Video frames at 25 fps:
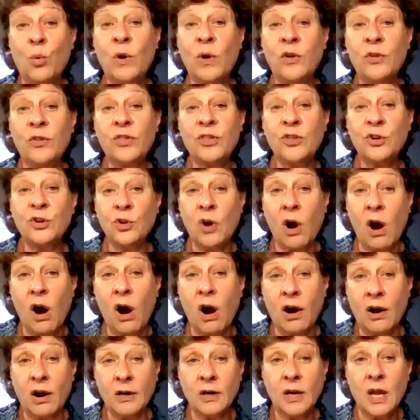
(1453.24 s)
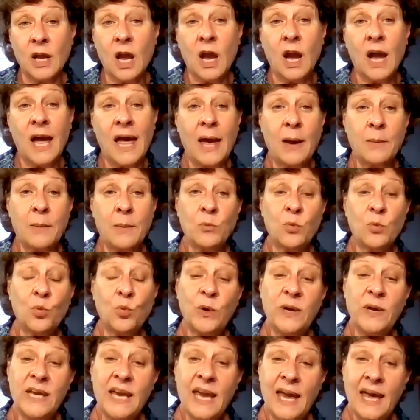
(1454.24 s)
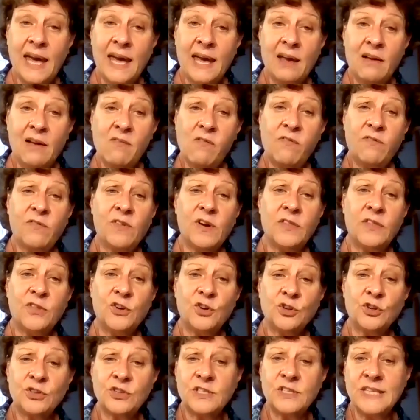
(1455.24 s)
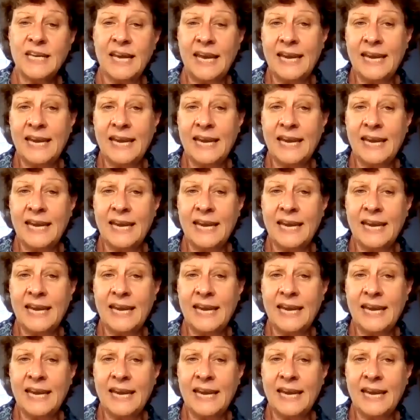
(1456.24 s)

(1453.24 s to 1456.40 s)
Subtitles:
Well, there are. There's